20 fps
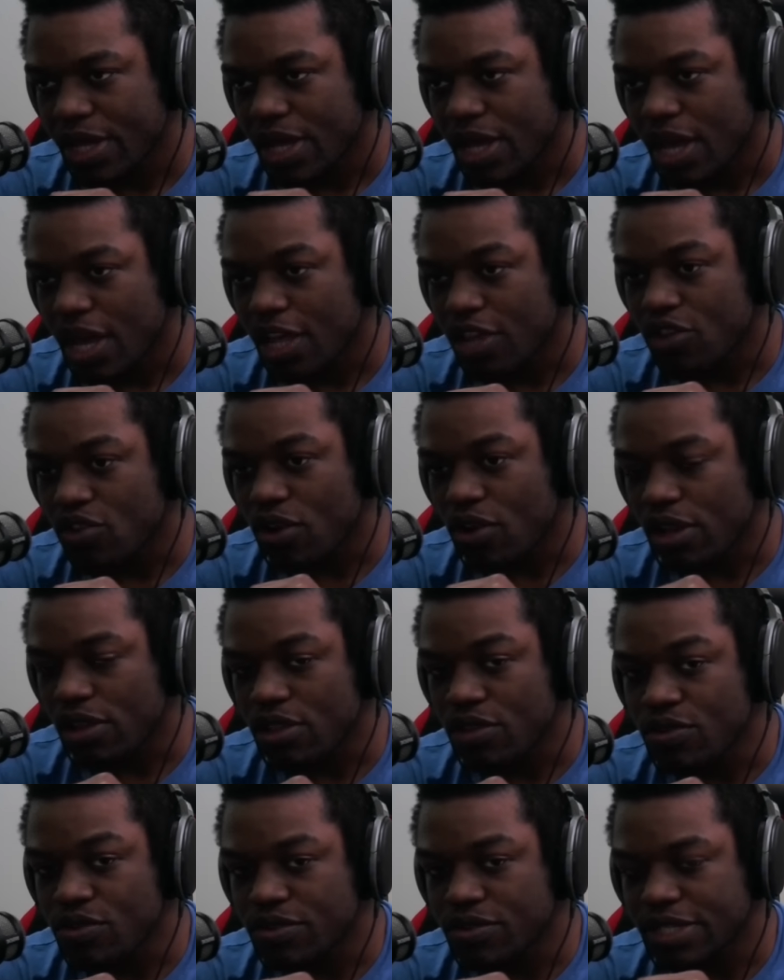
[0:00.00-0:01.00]
uh, you are
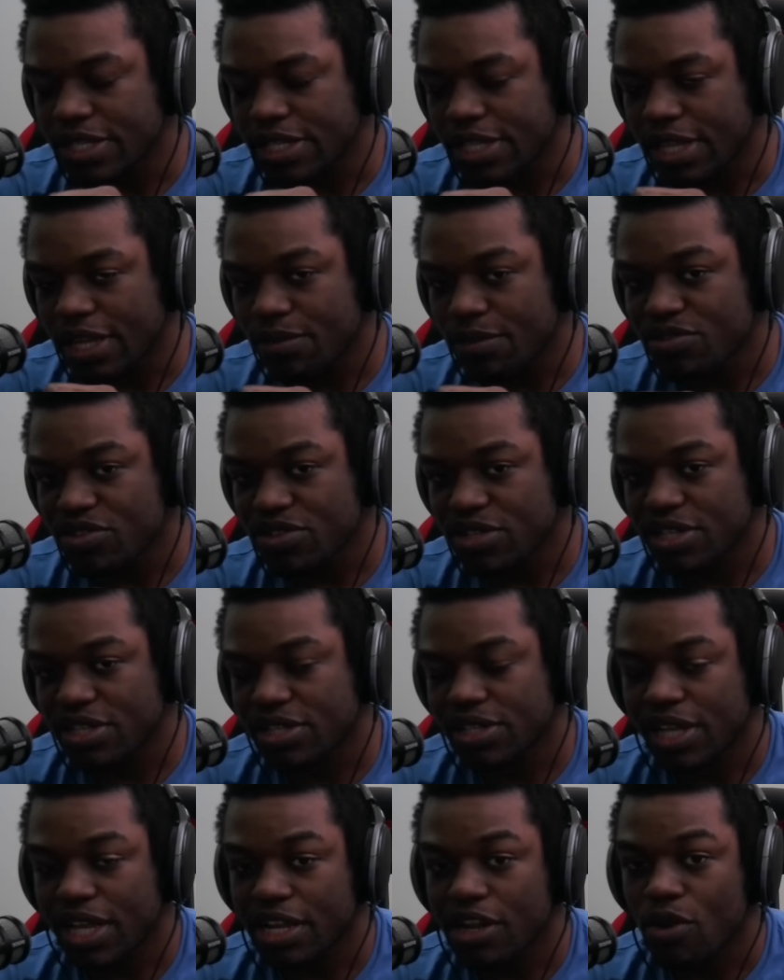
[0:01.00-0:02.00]
losing the ability
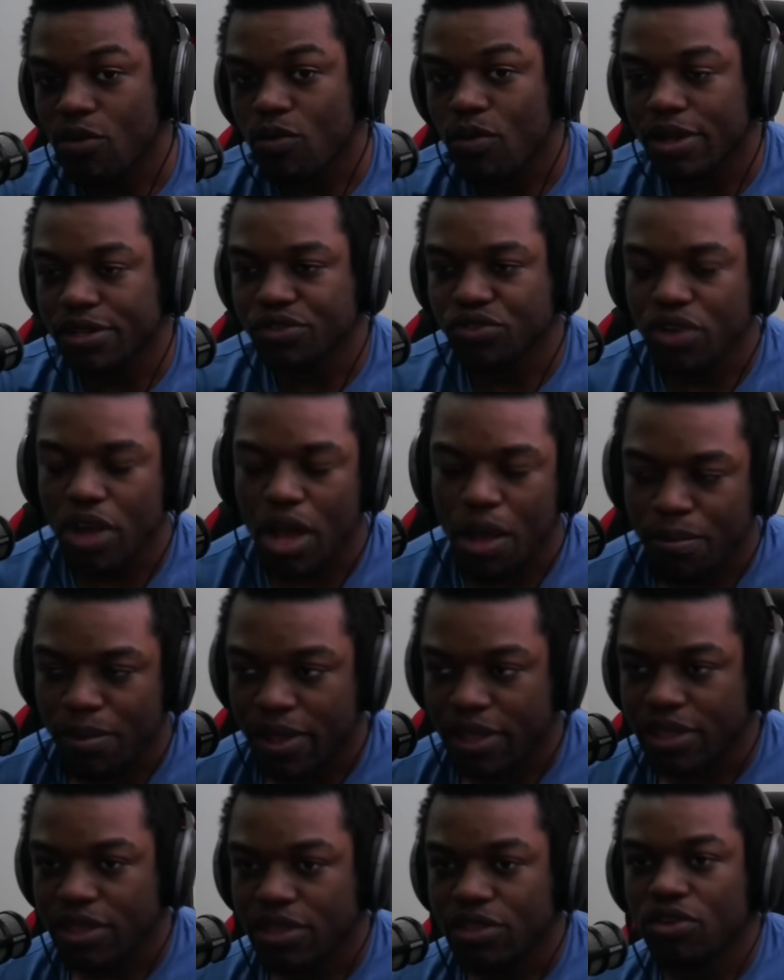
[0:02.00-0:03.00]
to get a one drop,
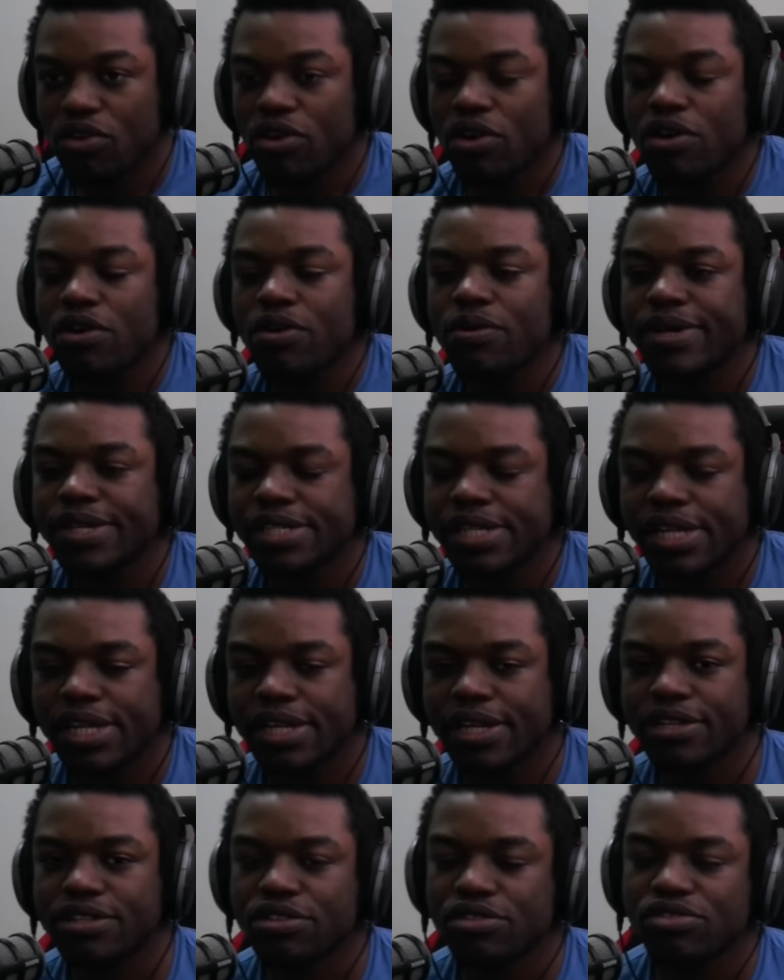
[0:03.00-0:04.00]
but you're always
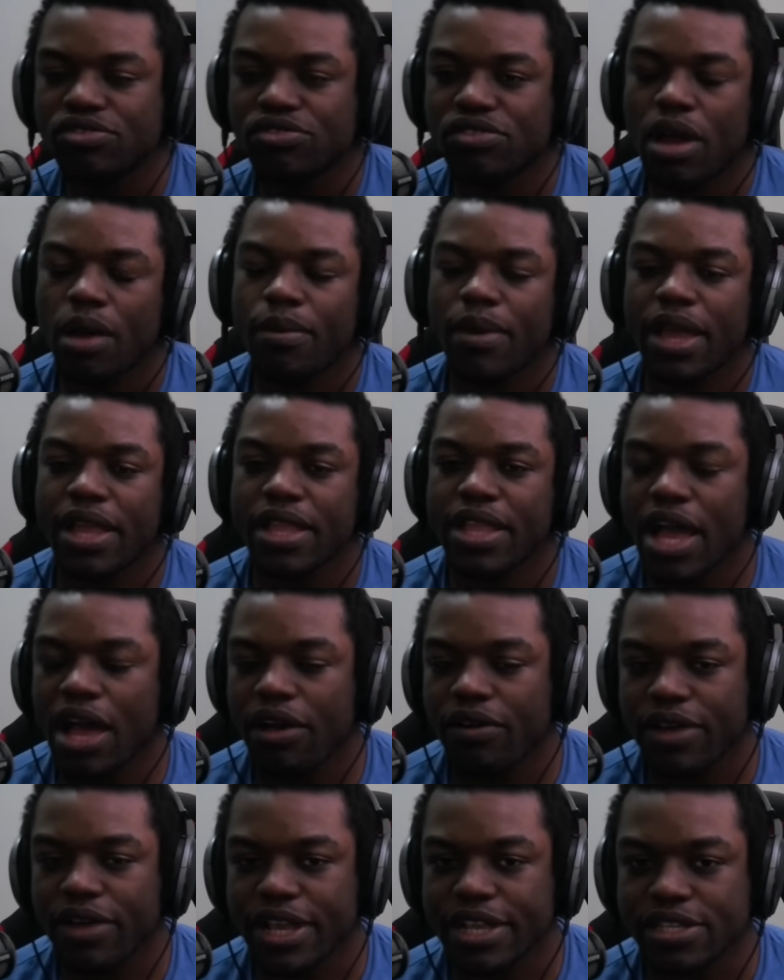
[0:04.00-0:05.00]
getting a two drop, and
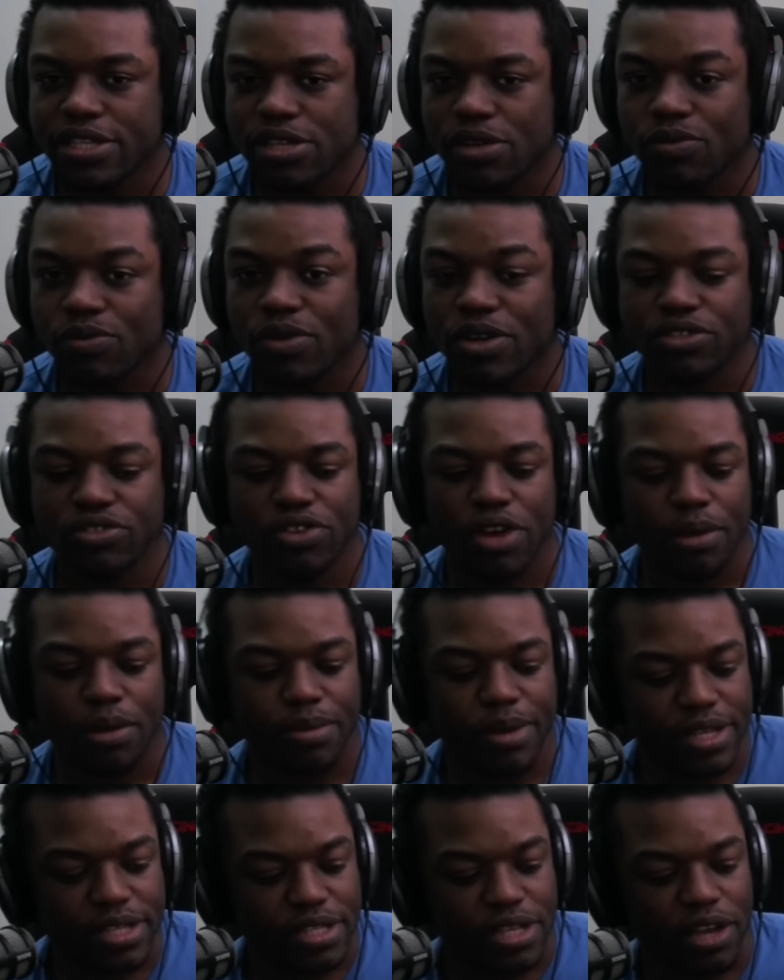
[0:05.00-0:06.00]
now it's a one
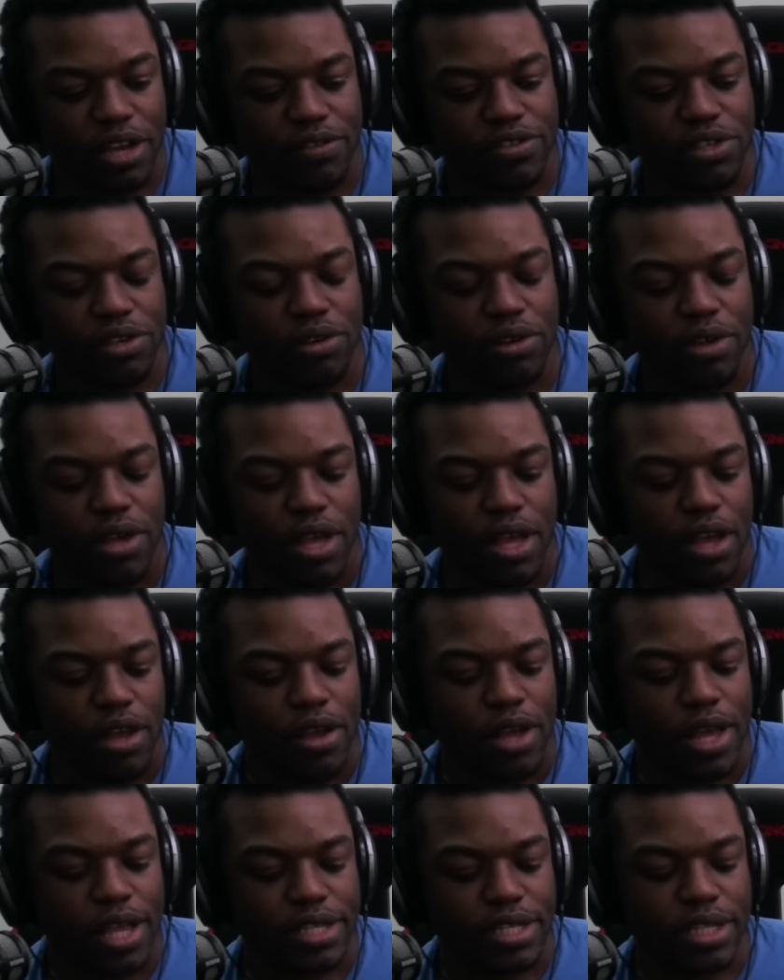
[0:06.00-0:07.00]
drop itself. So
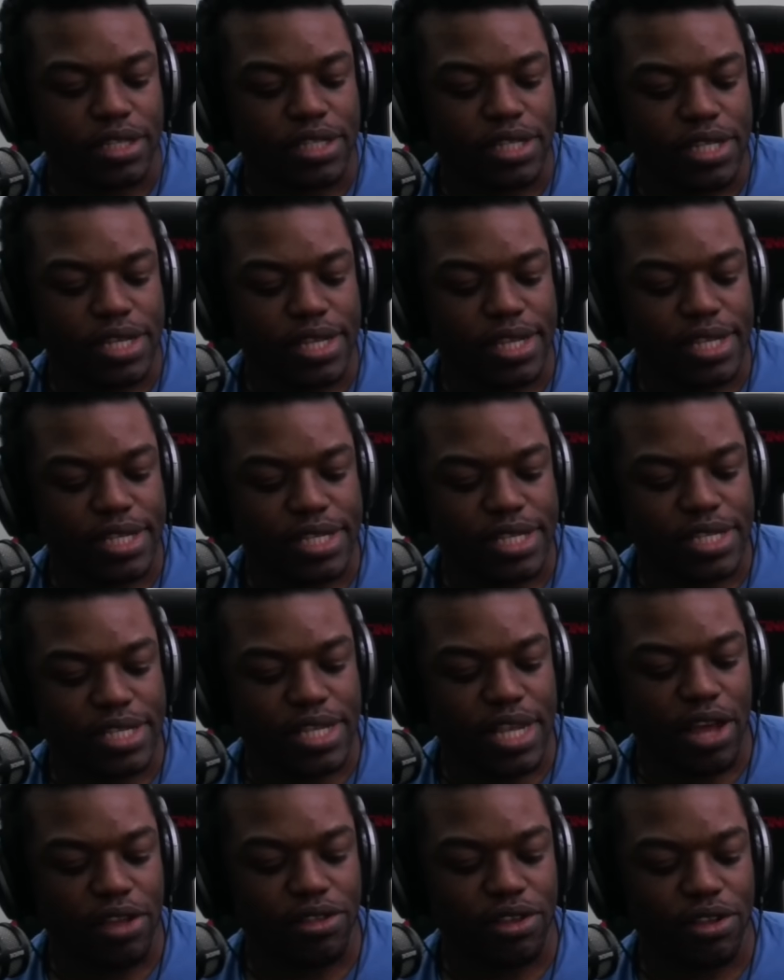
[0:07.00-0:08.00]
essentially, this is
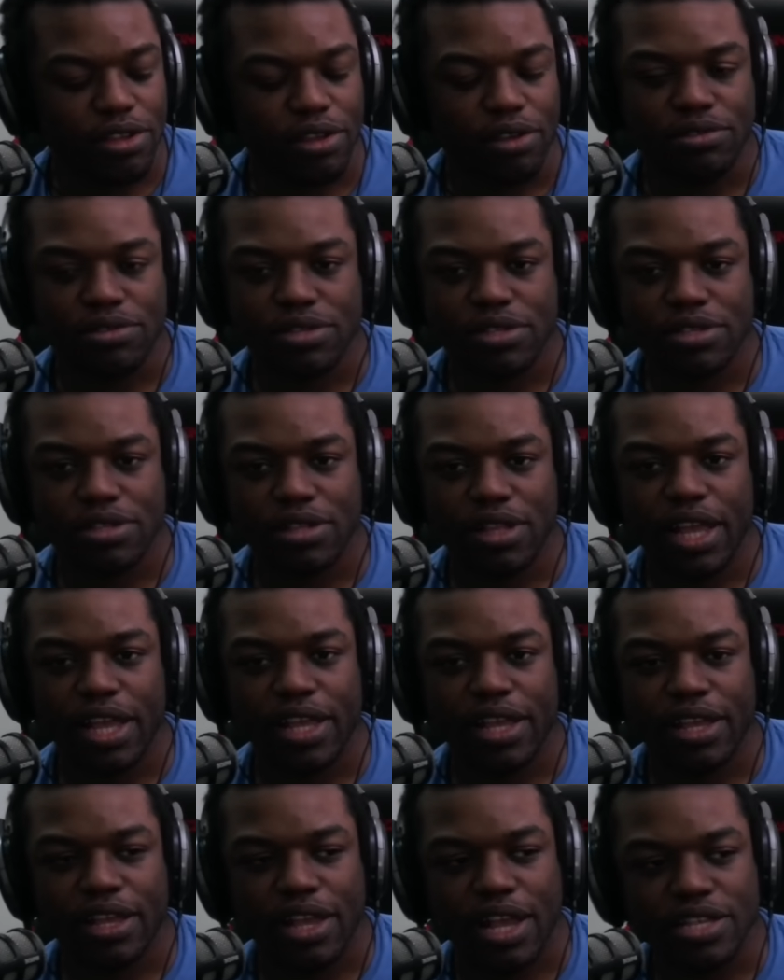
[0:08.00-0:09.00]
now the new
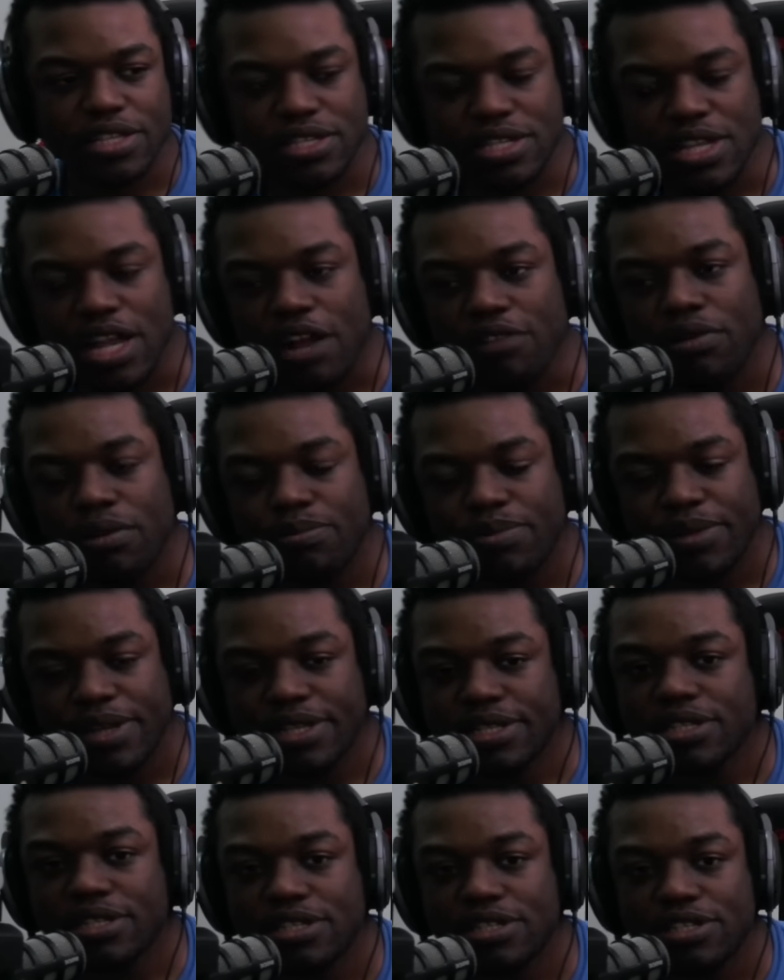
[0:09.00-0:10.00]
like it's not
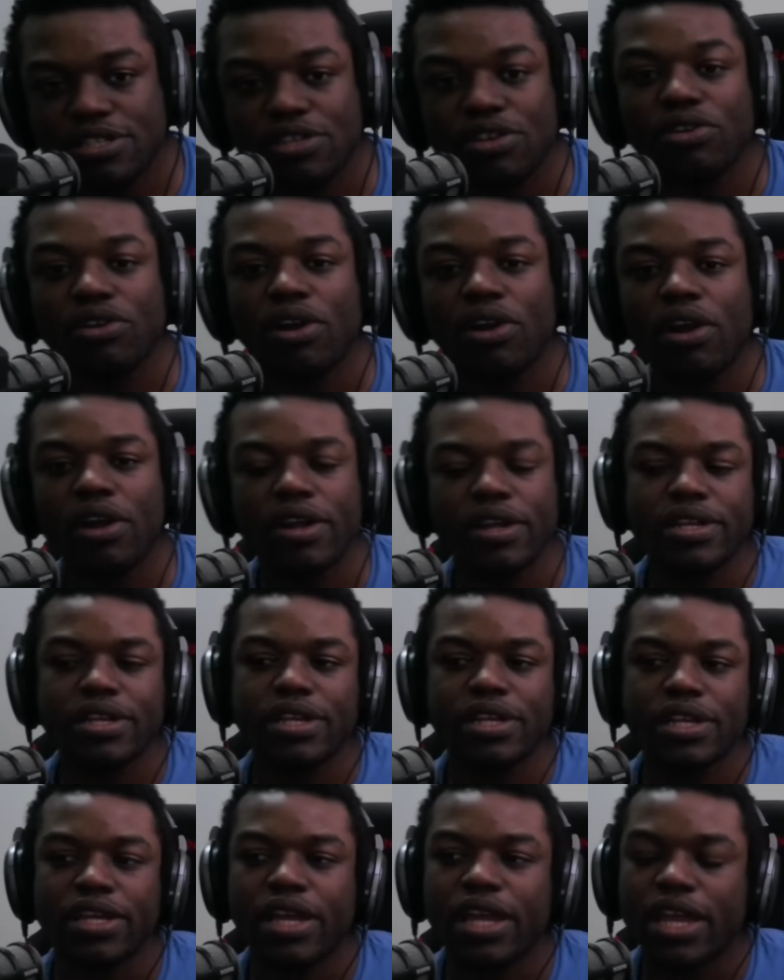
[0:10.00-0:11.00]
replacing Snowguard
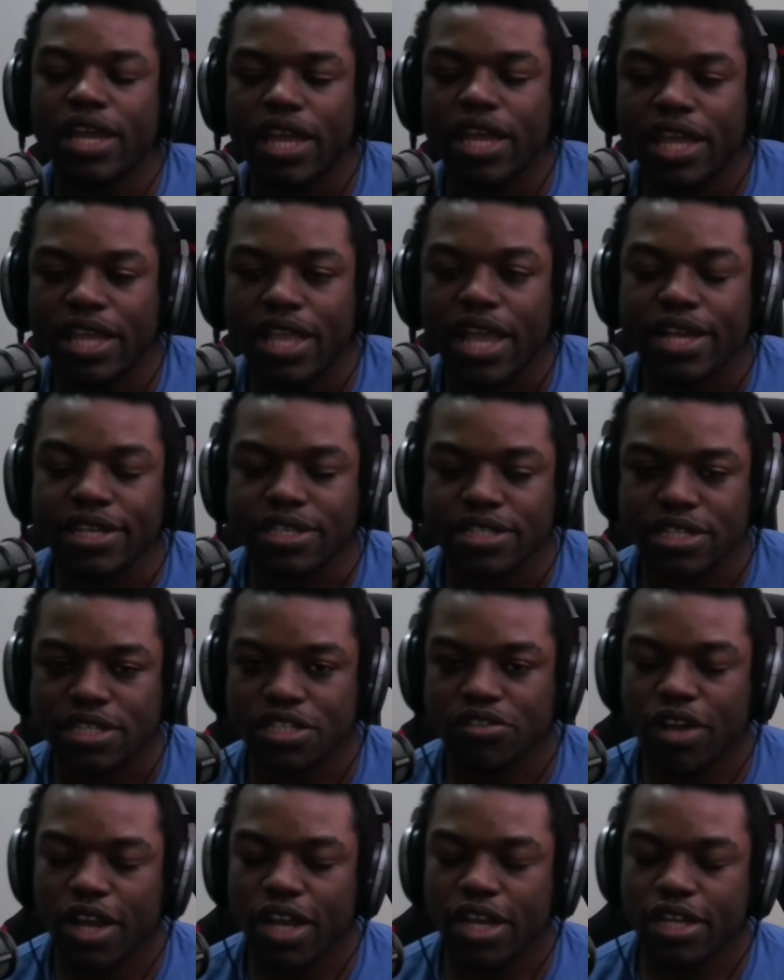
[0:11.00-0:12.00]
in essence, right?